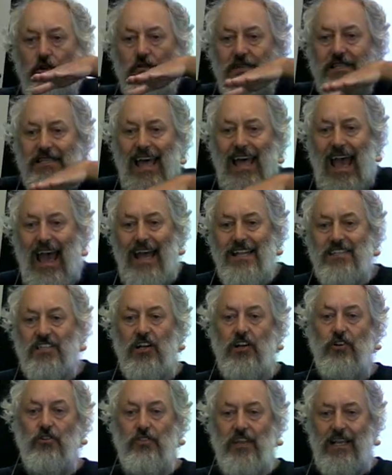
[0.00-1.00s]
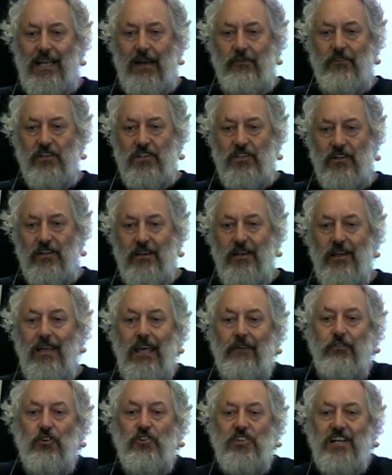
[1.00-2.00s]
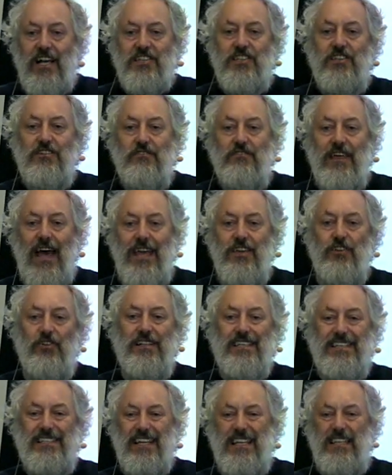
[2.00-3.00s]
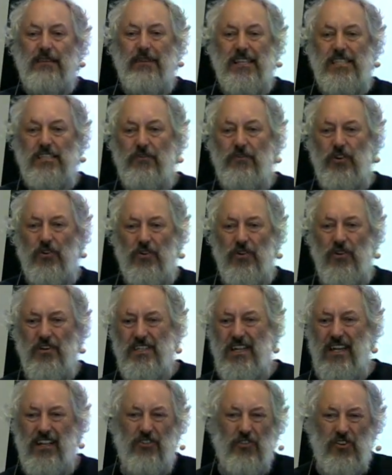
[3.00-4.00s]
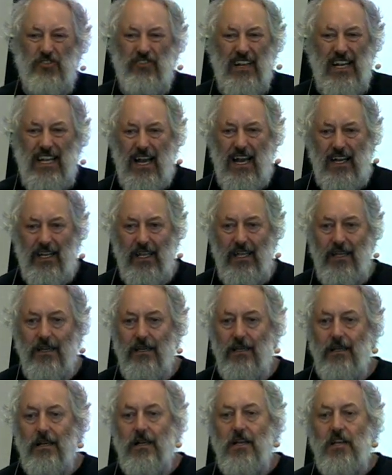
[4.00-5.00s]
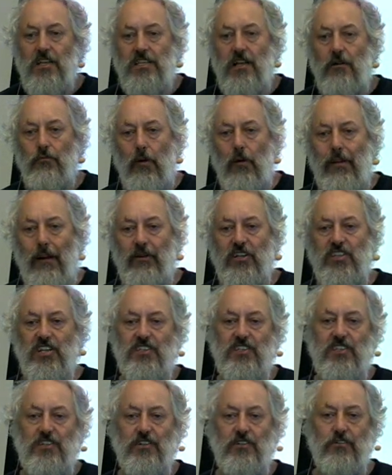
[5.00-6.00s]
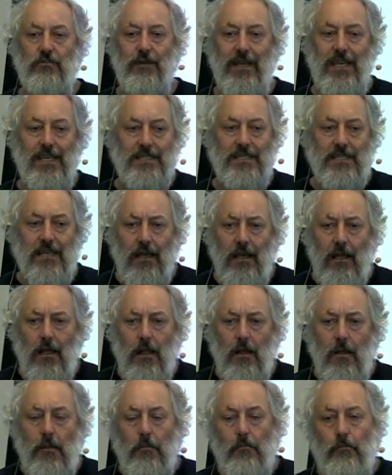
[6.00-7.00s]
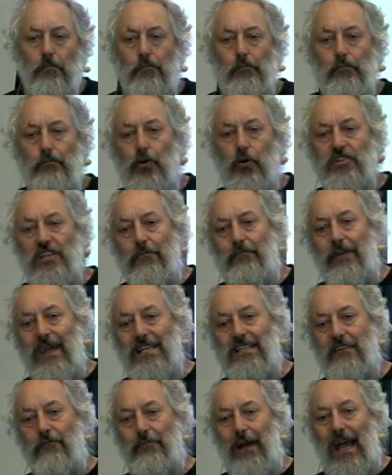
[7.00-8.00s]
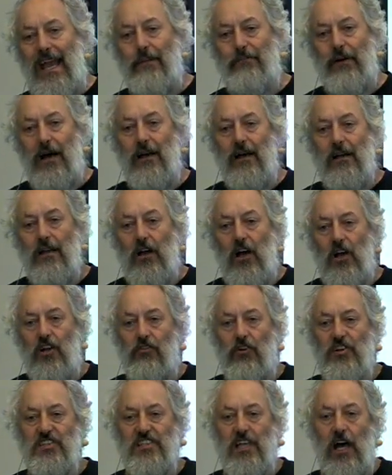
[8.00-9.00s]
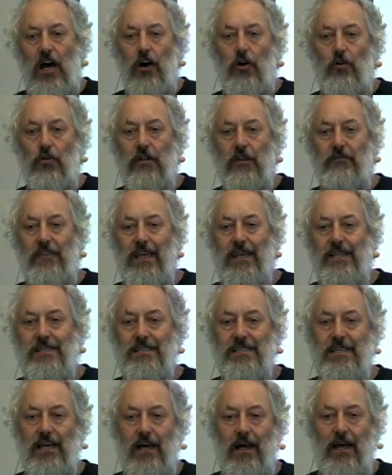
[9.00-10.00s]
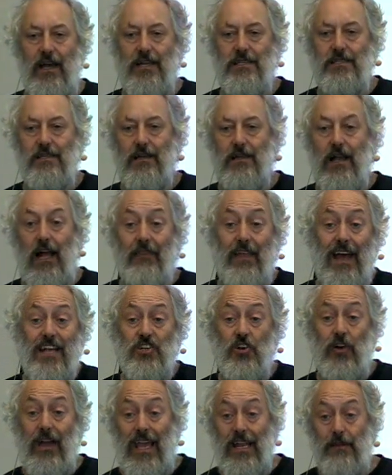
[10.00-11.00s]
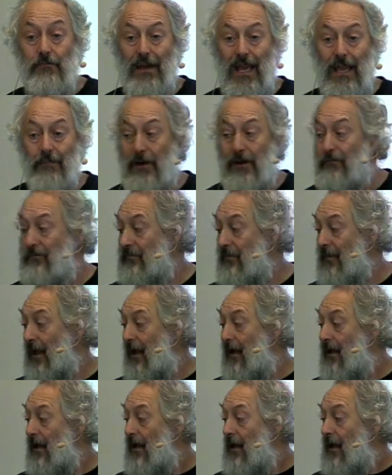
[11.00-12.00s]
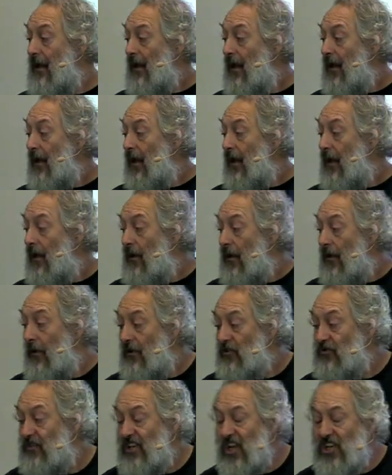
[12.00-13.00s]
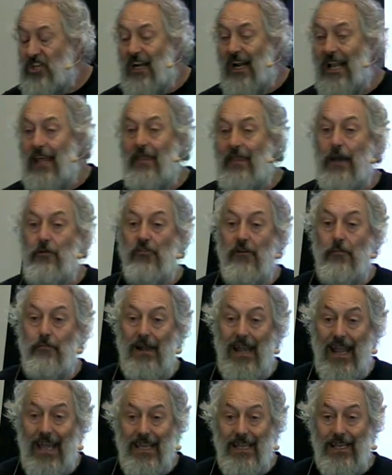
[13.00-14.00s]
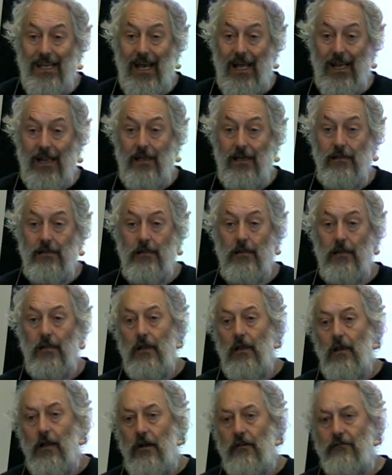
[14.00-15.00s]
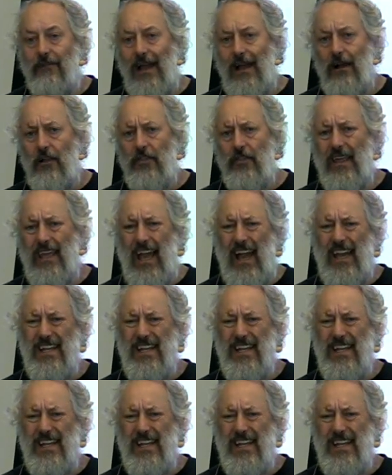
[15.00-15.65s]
use that to glue the covers on. If you just do that, you can see the bits of gauze and it looks really ugly. So, what publishers do is put a piece of paper across the whole of the inside, and that's your end paper. Traditionally, they were plain colour. Around the